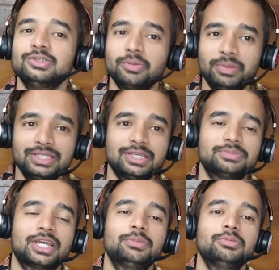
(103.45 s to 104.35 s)
So please
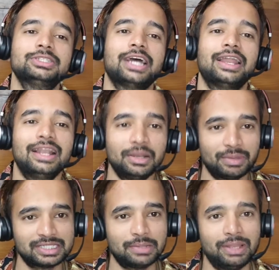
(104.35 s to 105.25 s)
subscribe to my channel and
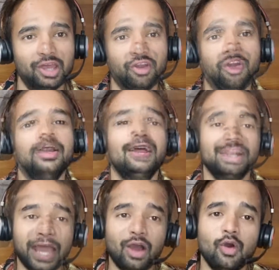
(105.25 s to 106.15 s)
press the bell icon.
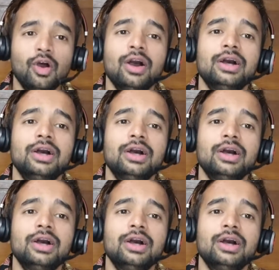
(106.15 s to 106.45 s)
Now,